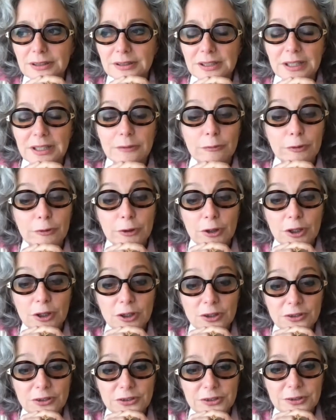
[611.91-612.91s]
in
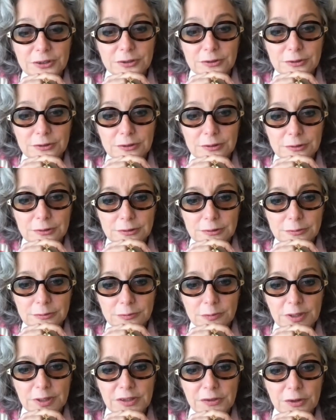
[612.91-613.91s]
Florence, no,
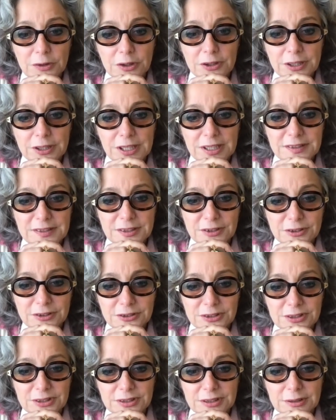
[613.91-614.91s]
with the
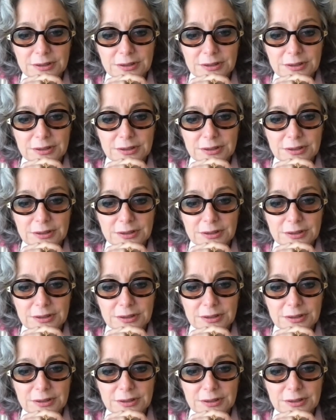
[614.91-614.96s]
Renaissance.